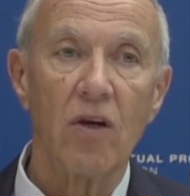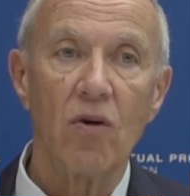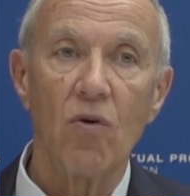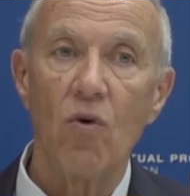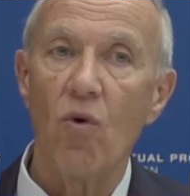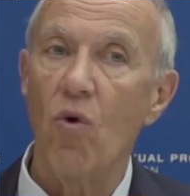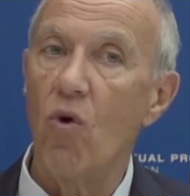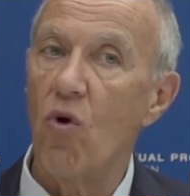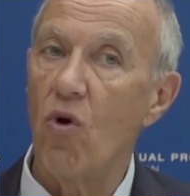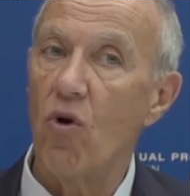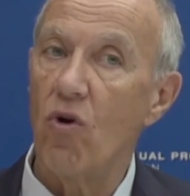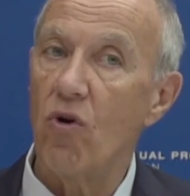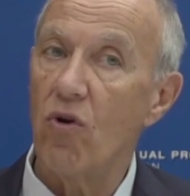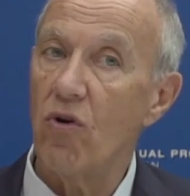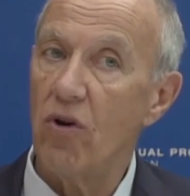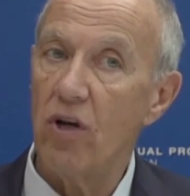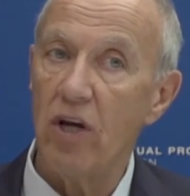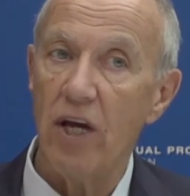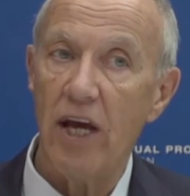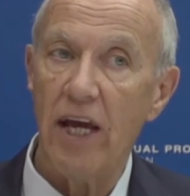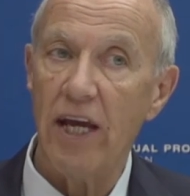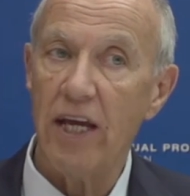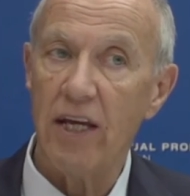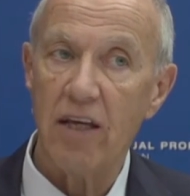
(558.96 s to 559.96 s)
or
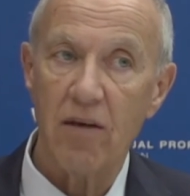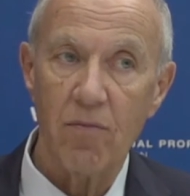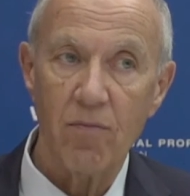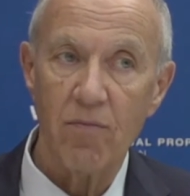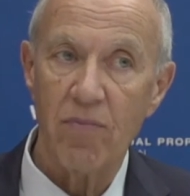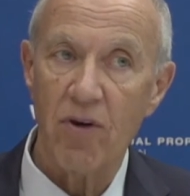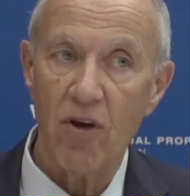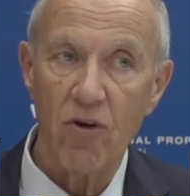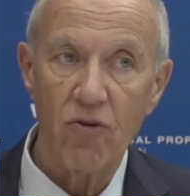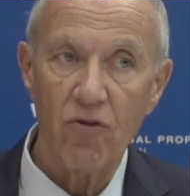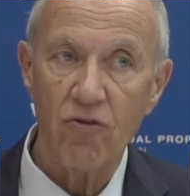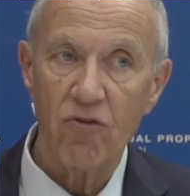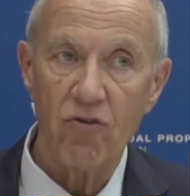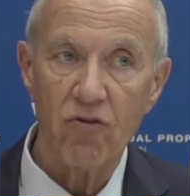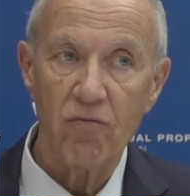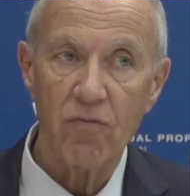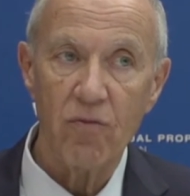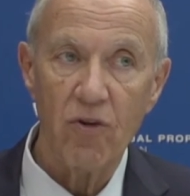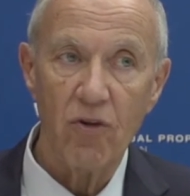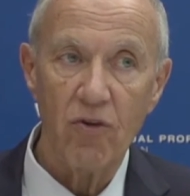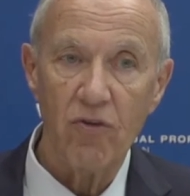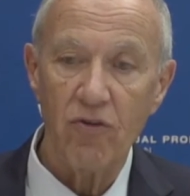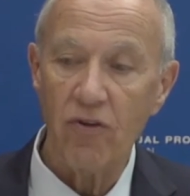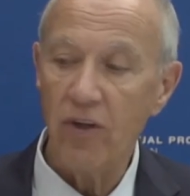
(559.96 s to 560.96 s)
a composer of
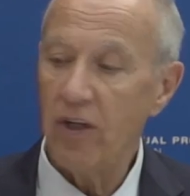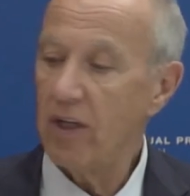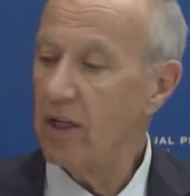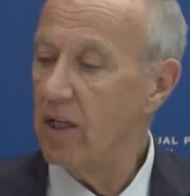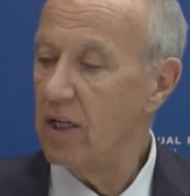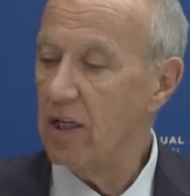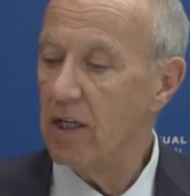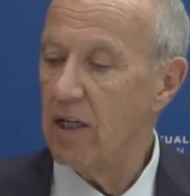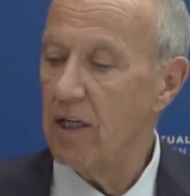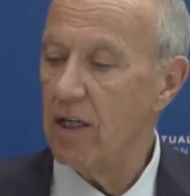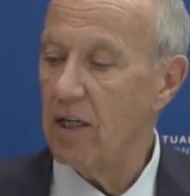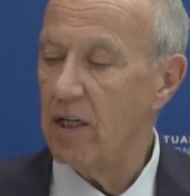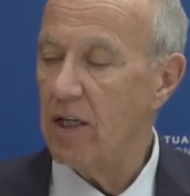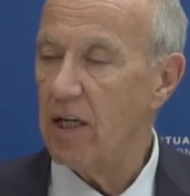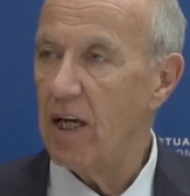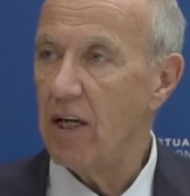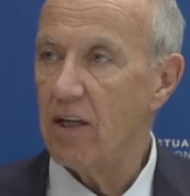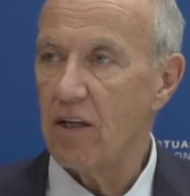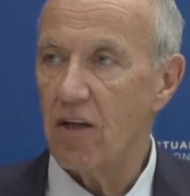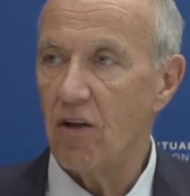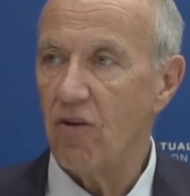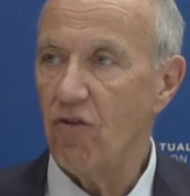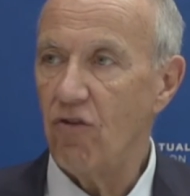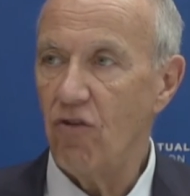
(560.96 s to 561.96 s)
music,
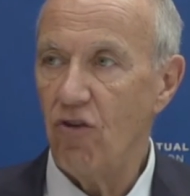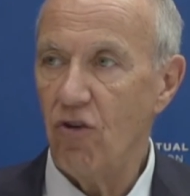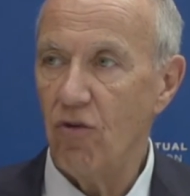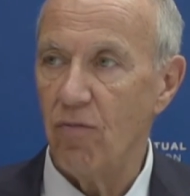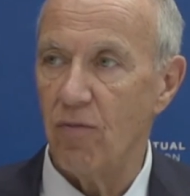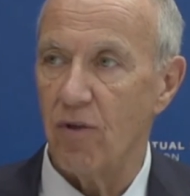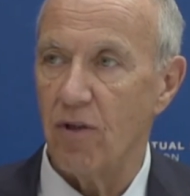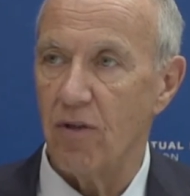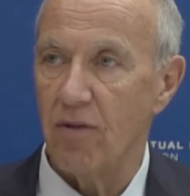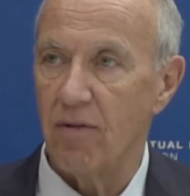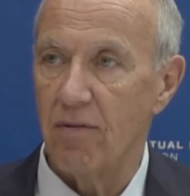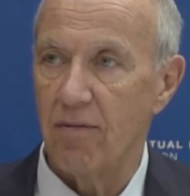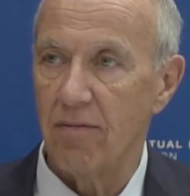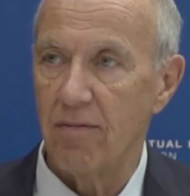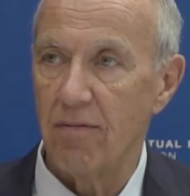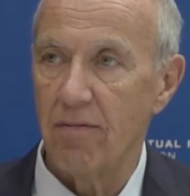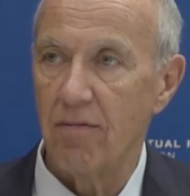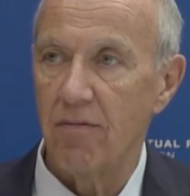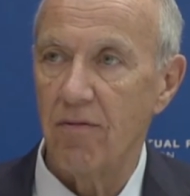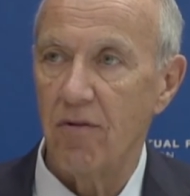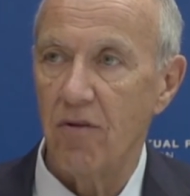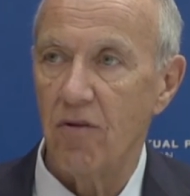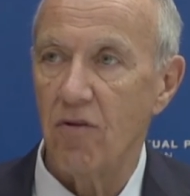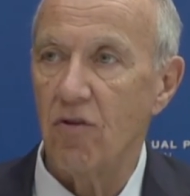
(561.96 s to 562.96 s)
and a consumer.
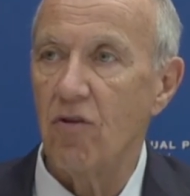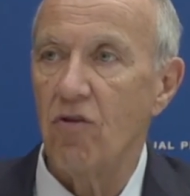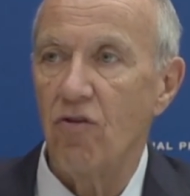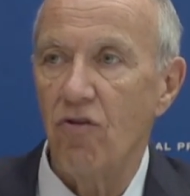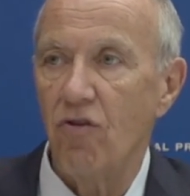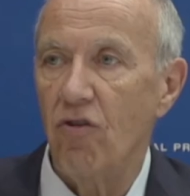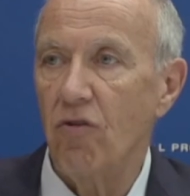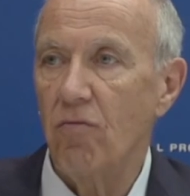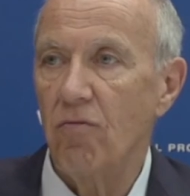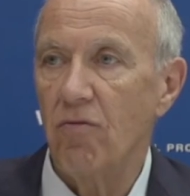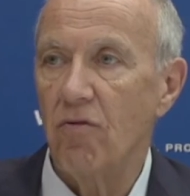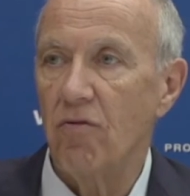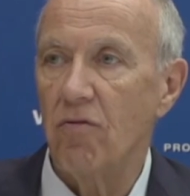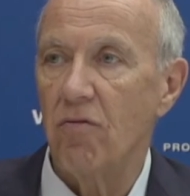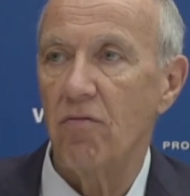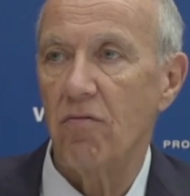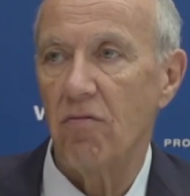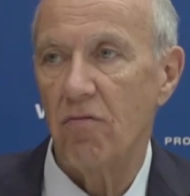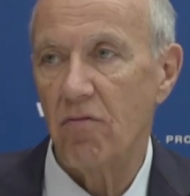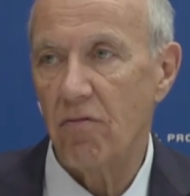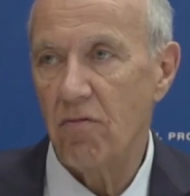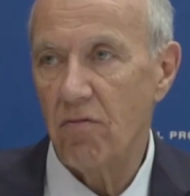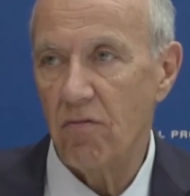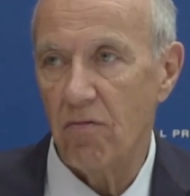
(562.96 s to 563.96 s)
So the consumer's
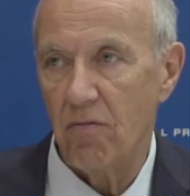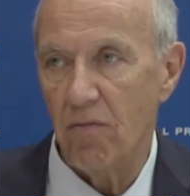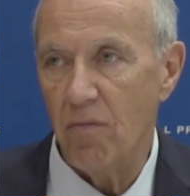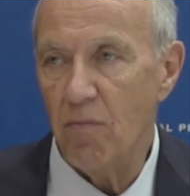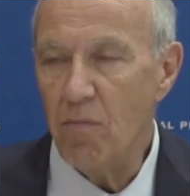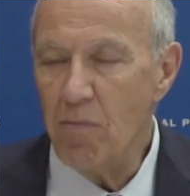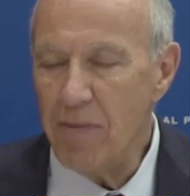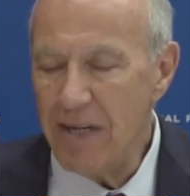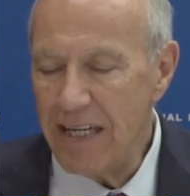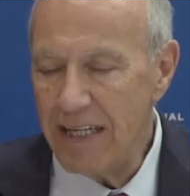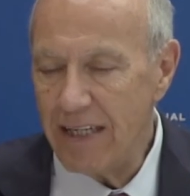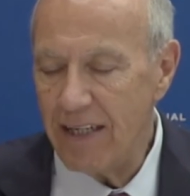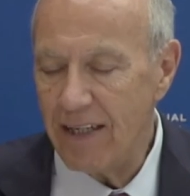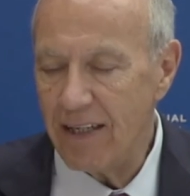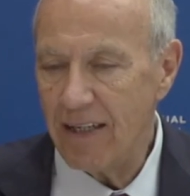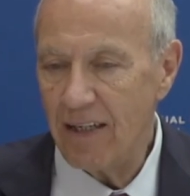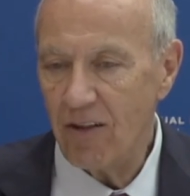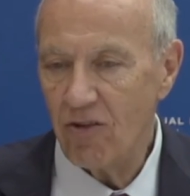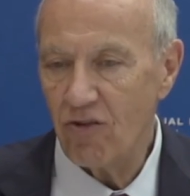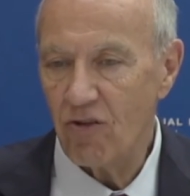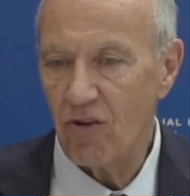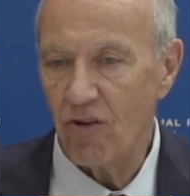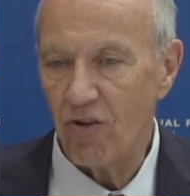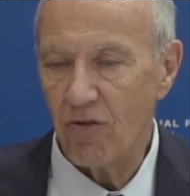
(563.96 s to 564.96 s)
immediate
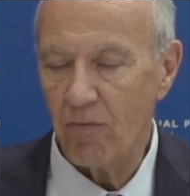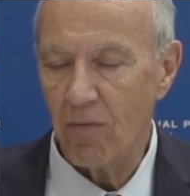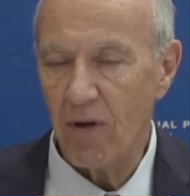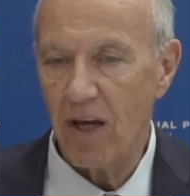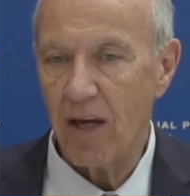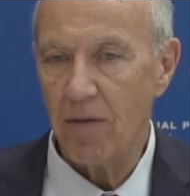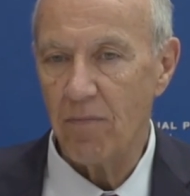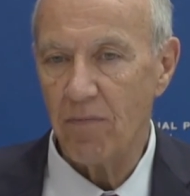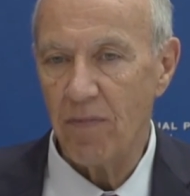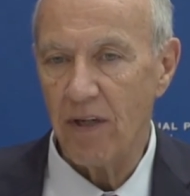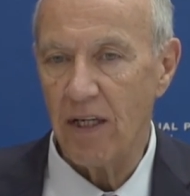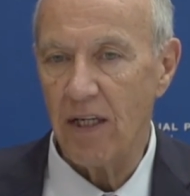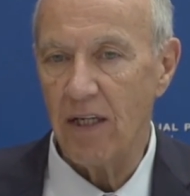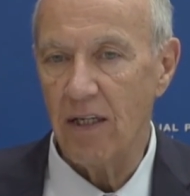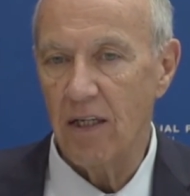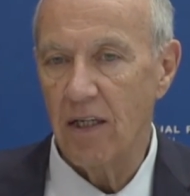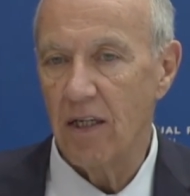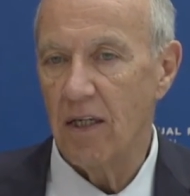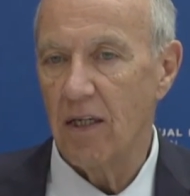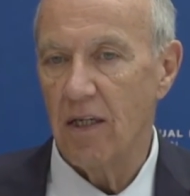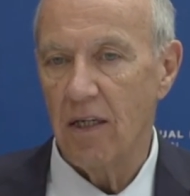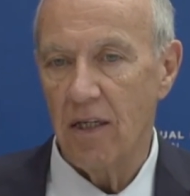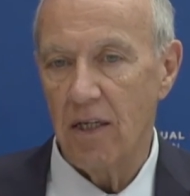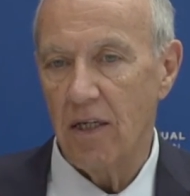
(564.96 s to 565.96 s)
interest might be,
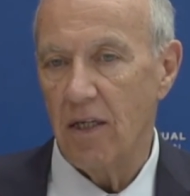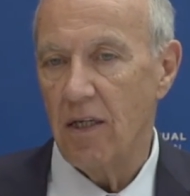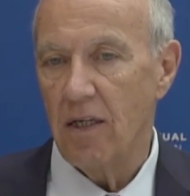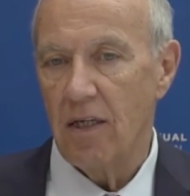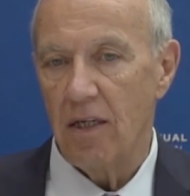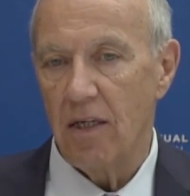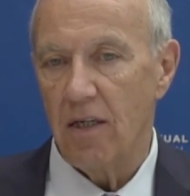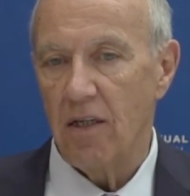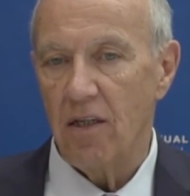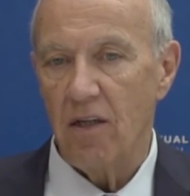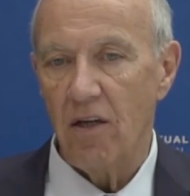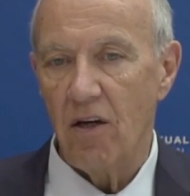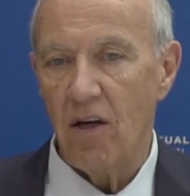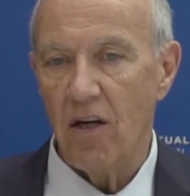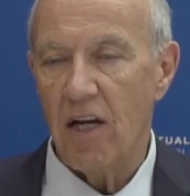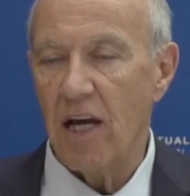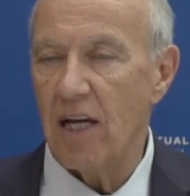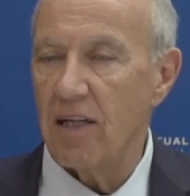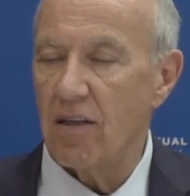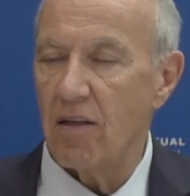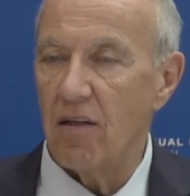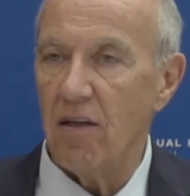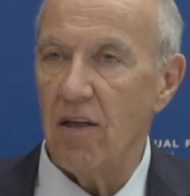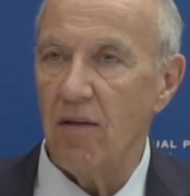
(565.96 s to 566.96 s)
you know, I'd
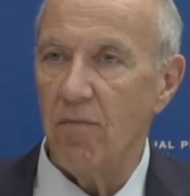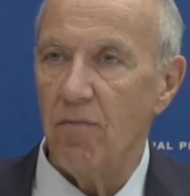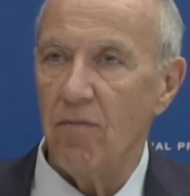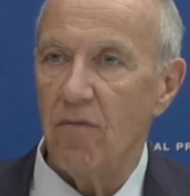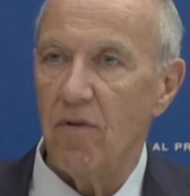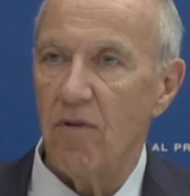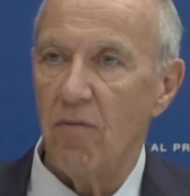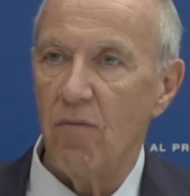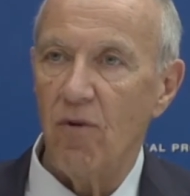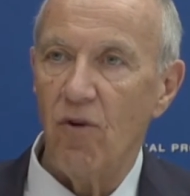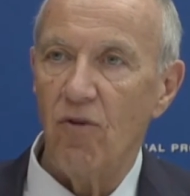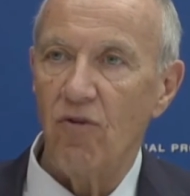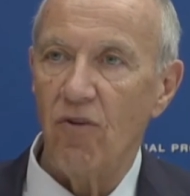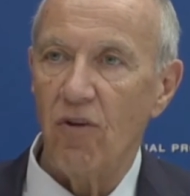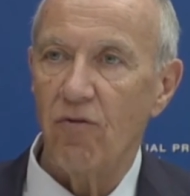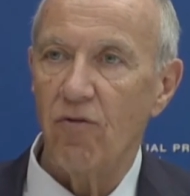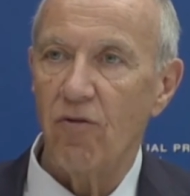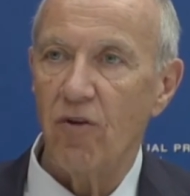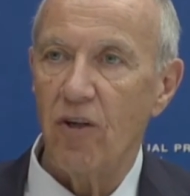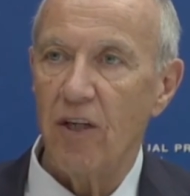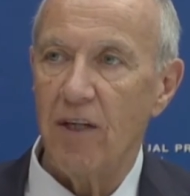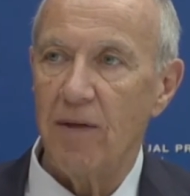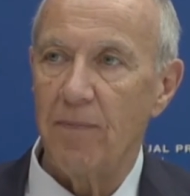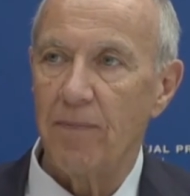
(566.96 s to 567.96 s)
like the music
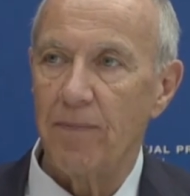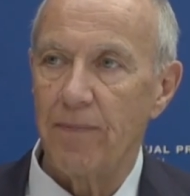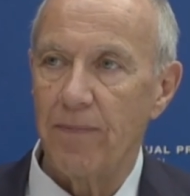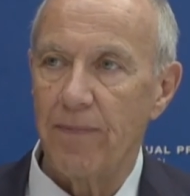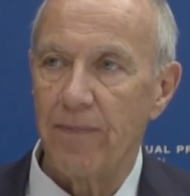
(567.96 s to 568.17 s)
free.